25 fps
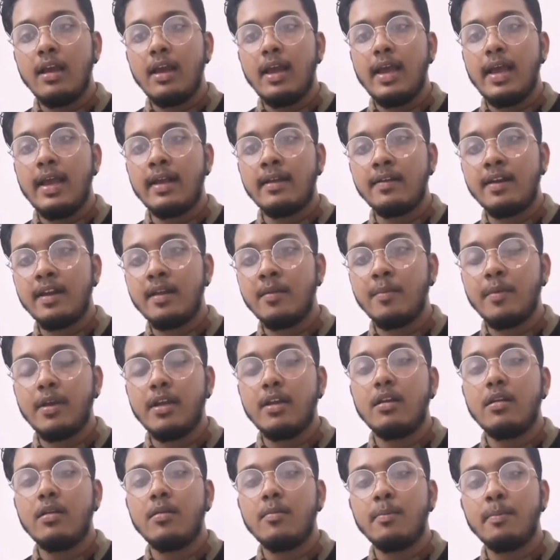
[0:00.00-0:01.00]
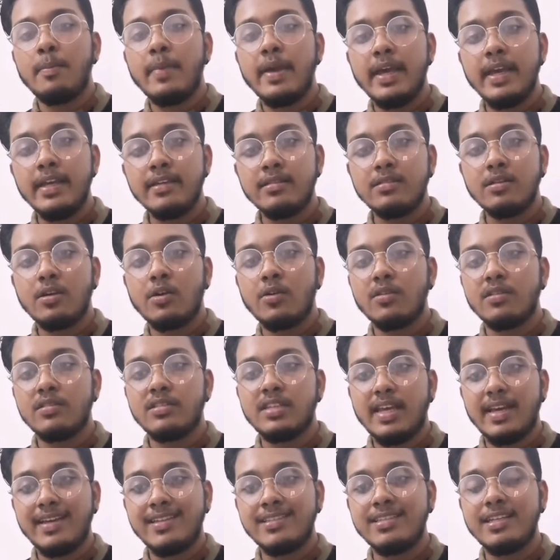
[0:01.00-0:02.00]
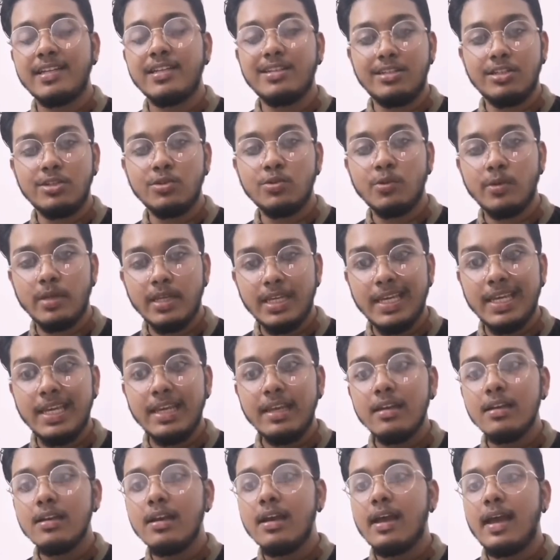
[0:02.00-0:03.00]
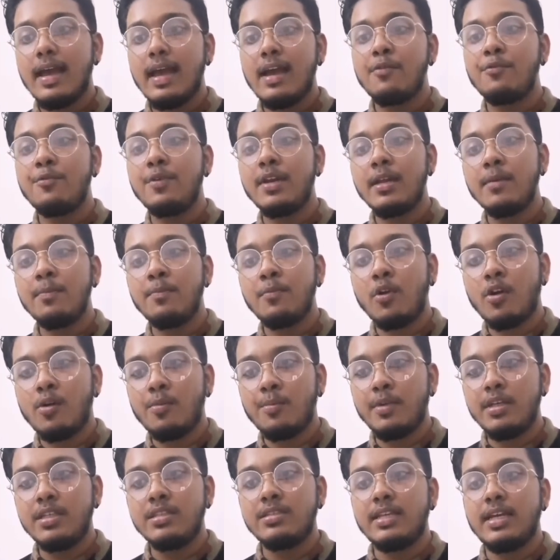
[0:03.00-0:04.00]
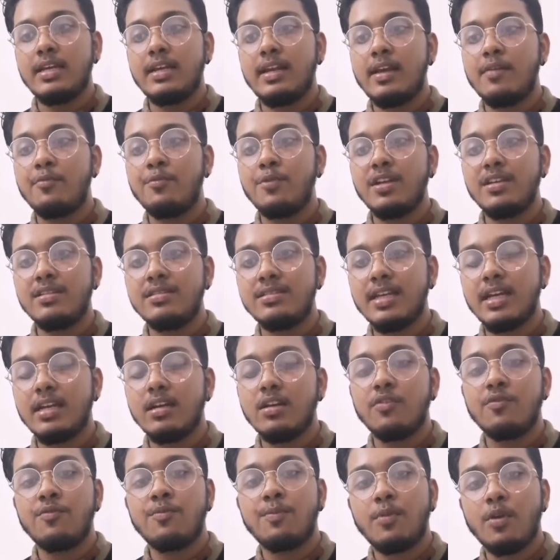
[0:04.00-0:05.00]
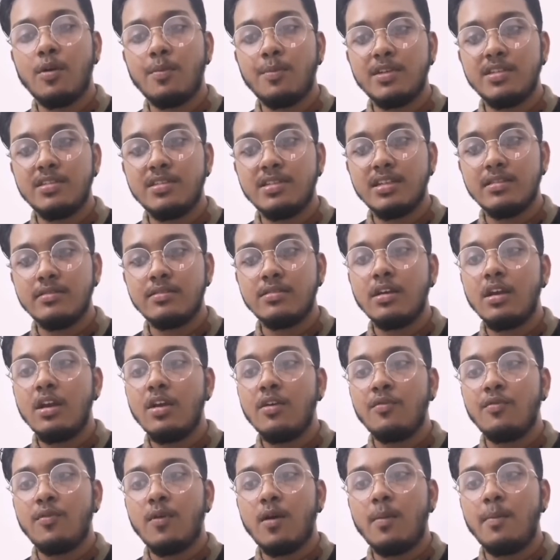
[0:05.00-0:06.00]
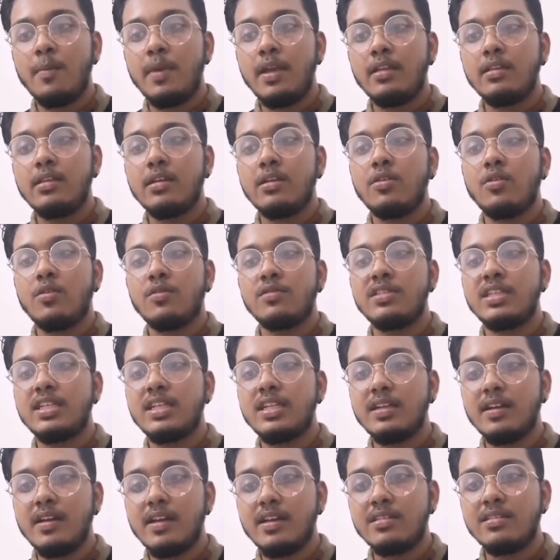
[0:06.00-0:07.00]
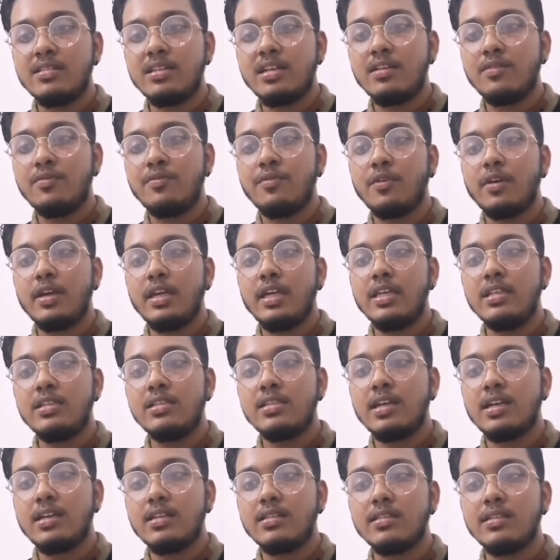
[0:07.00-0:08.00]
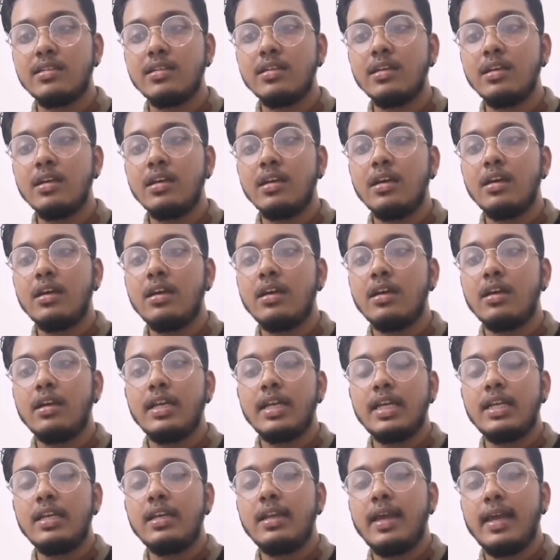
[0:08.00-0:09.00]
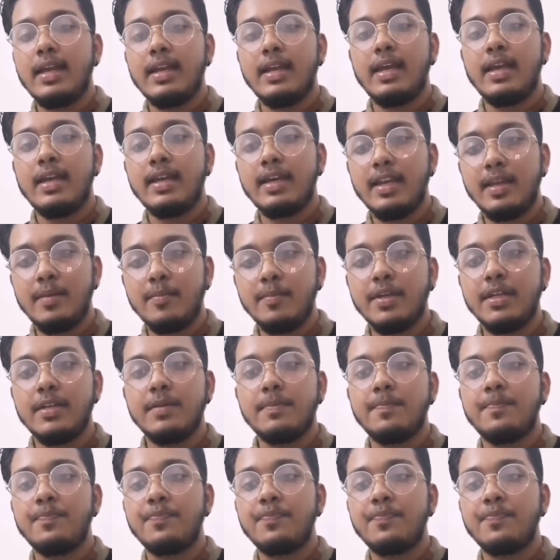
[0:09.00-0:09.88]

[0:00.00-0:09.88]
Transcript: Agreement based on section 2E, every promise and every set of promises forming the consideration for each other in an agreement.